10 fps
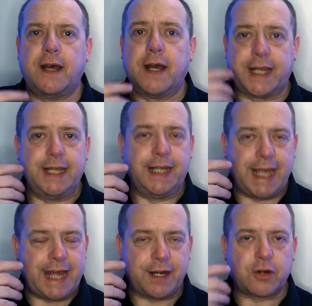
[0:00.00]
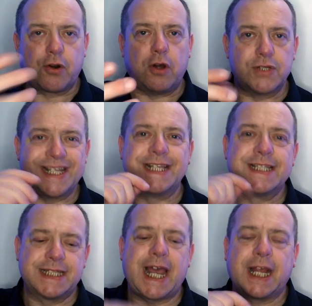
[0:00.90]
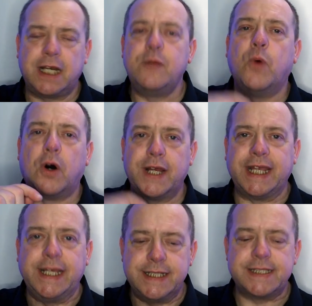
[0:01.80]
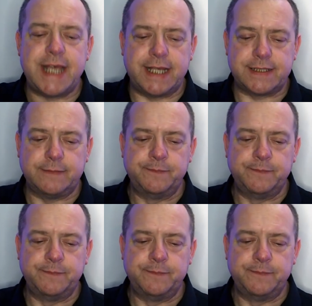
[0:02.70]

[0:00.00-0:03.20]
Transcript: I can get across exactly what he says.